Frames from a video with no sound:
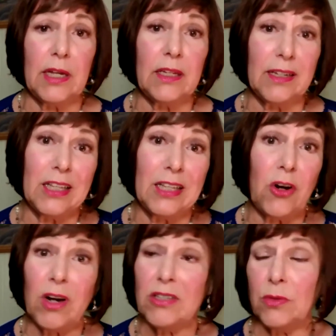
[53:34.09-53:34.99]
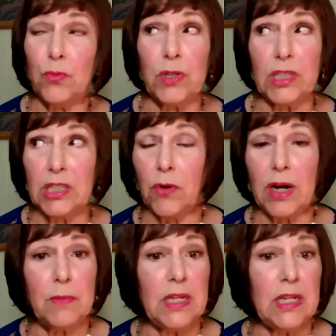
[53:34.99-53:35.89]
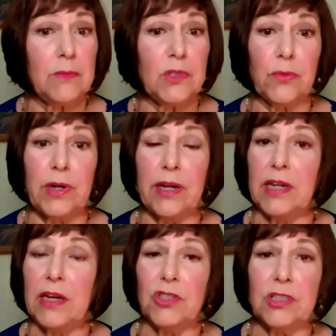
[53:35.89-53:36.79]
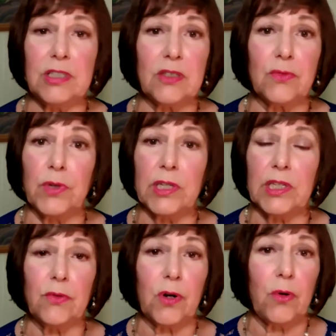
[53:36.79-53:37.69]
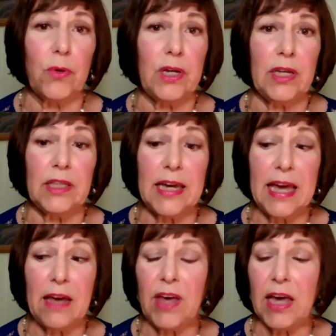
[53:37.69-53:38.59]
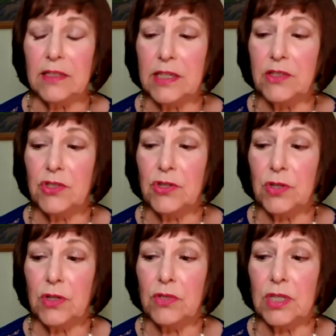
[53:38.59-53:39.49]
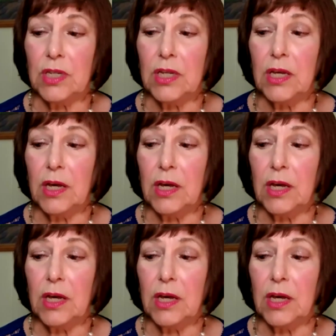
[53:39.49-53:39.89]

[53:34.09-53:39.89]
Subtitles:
And there are some really great mediums around now, just it's really growing, and they have access to those